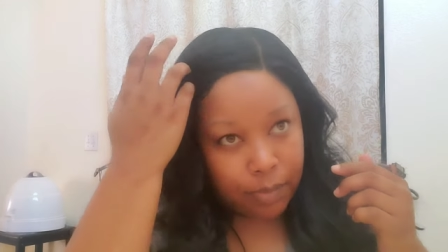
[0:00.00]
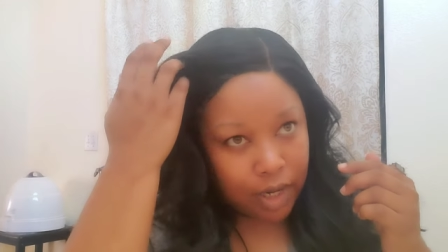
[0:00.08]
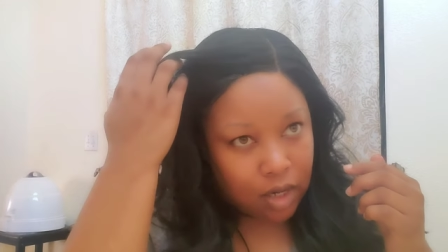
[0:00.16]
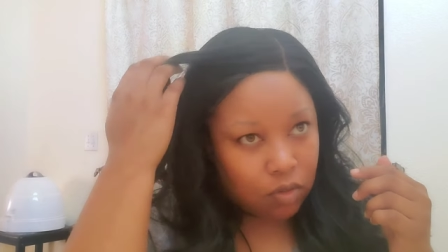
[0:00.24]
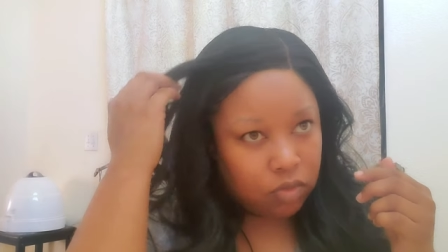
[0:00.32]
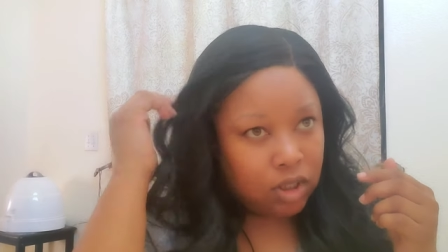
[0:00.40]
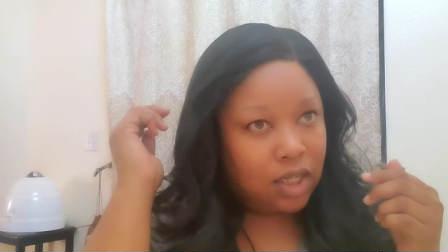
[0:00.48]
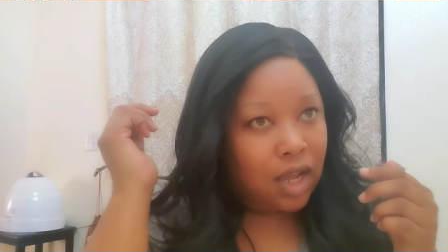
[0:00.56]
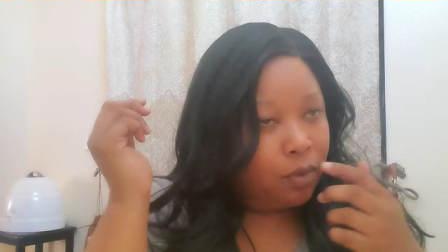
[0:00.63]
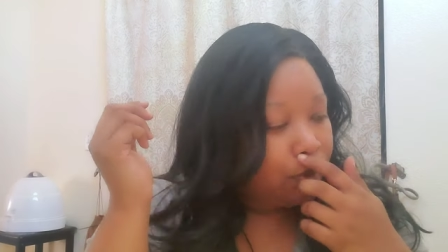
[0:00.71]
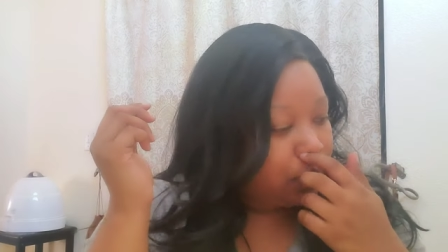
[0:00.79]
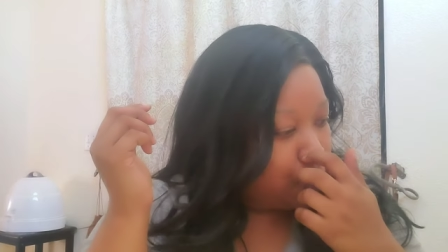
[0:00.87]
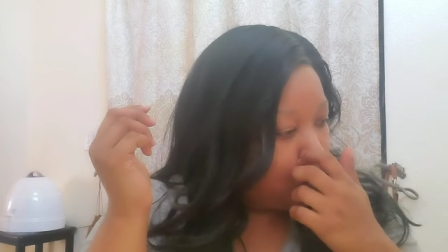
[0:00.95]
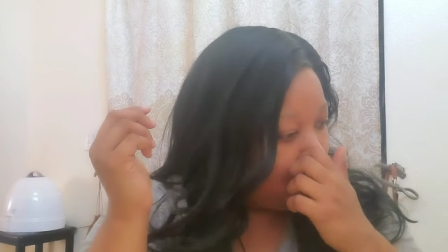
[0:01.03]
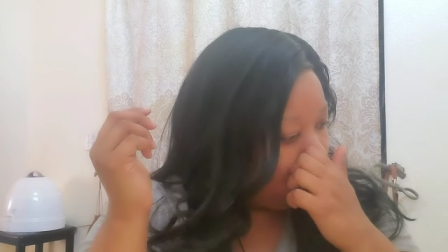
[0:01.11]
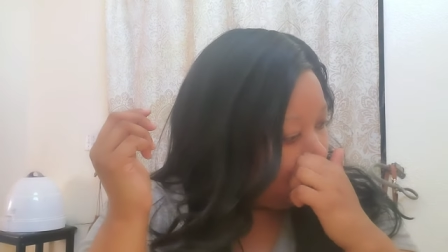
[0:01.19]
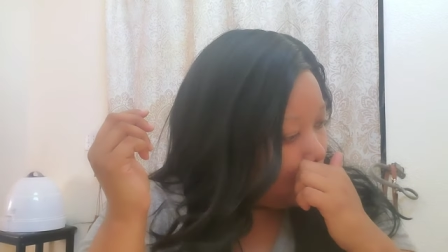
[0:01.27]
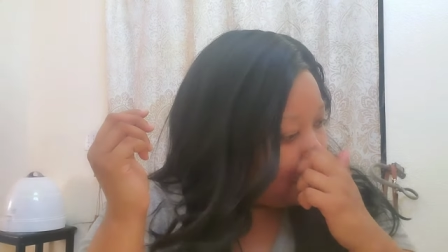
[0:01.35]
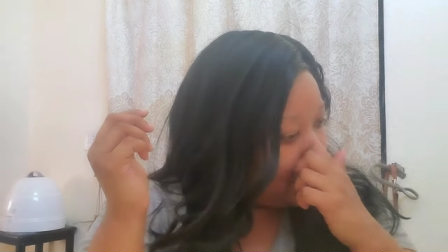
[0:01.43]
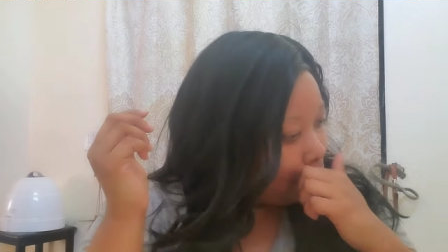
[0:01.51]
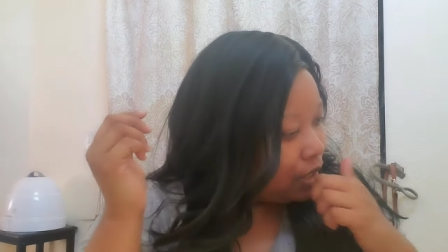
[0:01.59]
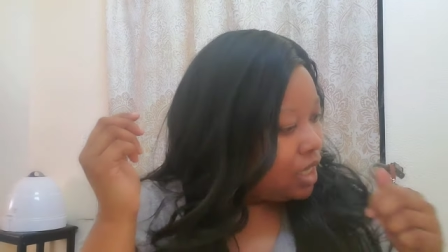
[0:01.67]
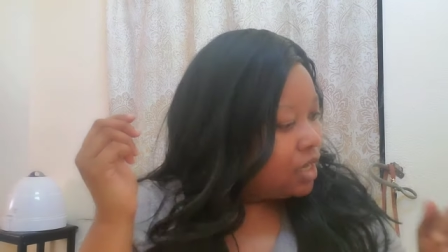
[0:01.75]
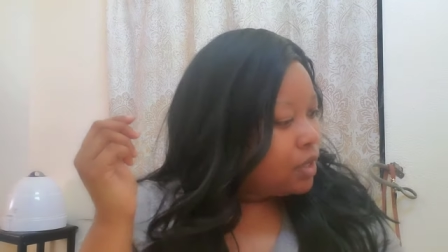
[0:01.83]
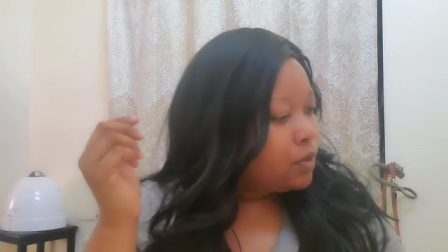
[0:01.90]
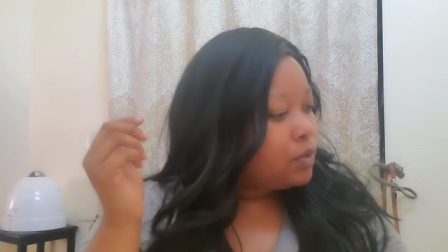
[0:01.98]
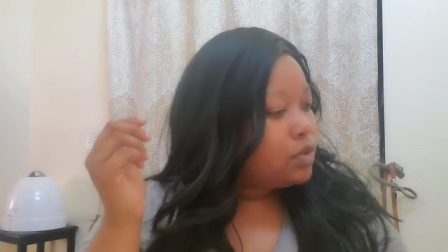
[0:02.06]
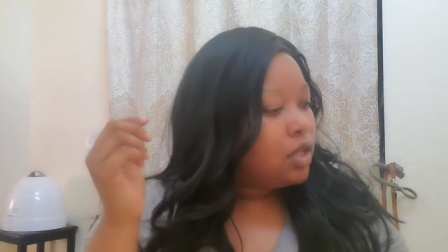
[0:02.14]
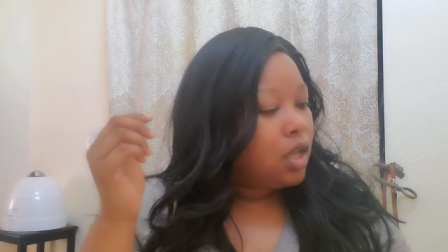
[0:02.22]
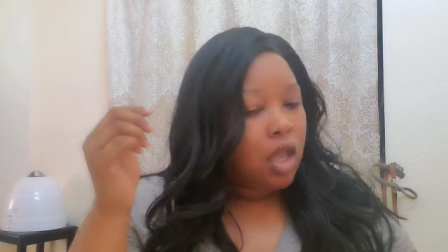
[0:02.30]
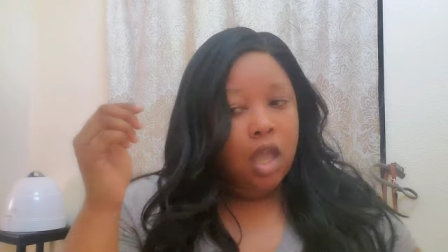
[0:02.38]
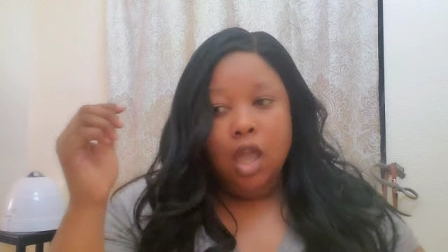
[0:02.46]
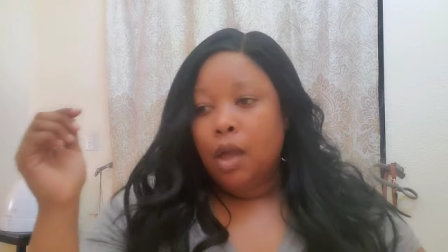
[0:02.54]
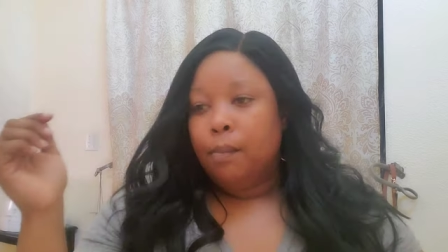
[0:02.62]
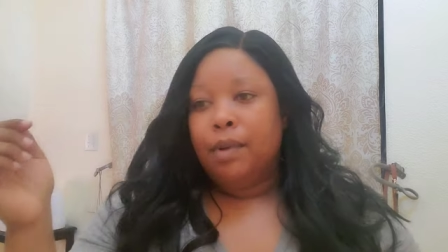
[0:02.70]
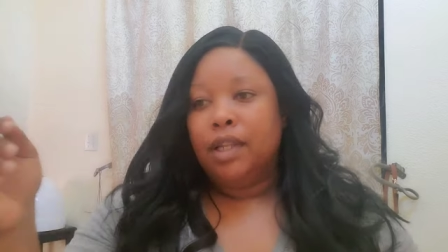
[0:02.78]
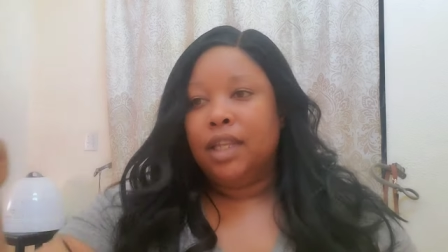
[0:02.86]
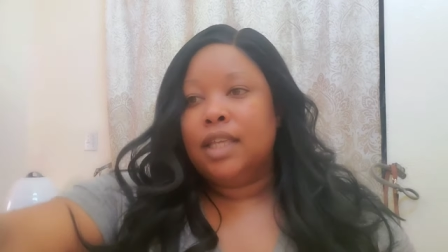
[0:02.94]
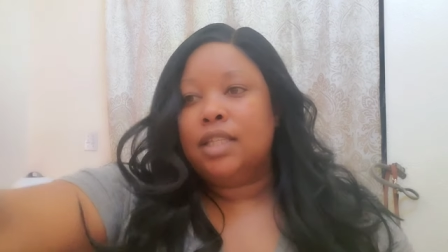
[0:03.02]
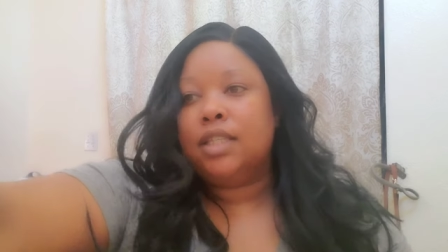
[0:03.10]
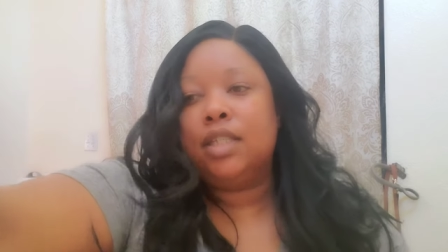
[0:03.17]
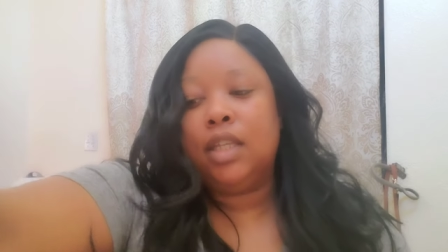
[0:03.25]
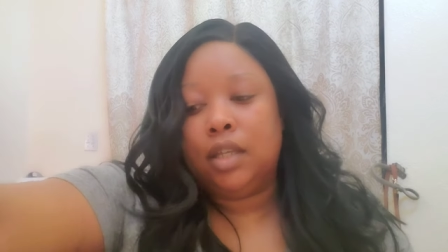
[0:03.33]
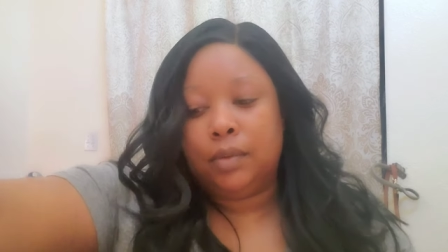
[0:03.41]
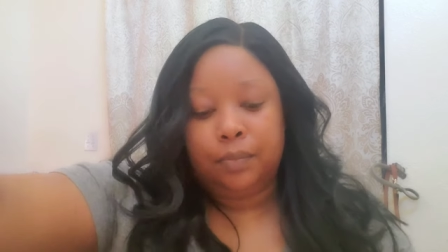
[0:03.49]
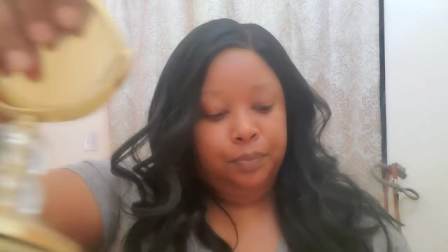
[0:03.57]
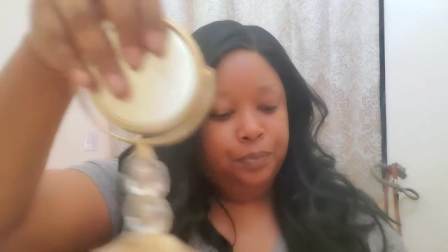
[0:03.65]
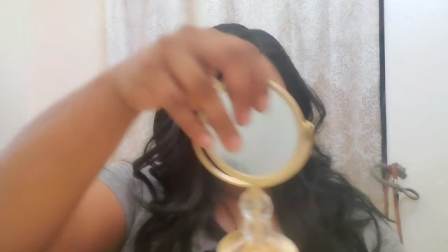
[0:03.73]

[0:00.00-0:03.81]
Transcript: but I don't think I really want no baby hairs. But let's see.